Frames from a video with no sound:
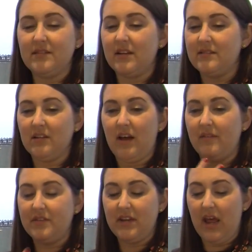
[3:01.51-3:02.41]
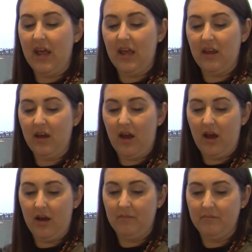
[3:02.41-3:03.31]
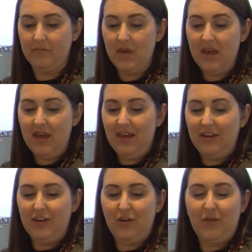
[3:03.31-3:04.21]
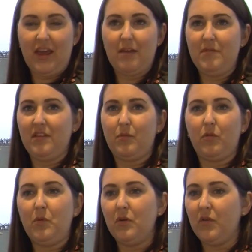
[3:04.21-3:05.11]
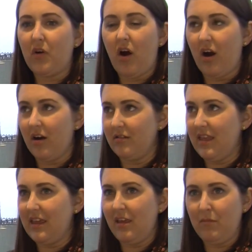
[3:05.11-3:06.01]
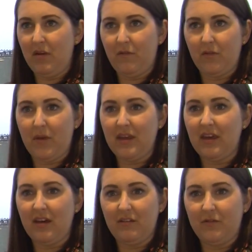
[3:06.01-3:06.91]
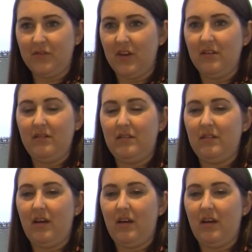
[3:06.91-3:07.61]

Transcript: that I still have today. They gave me this most beautiful card thanking me for my gift, and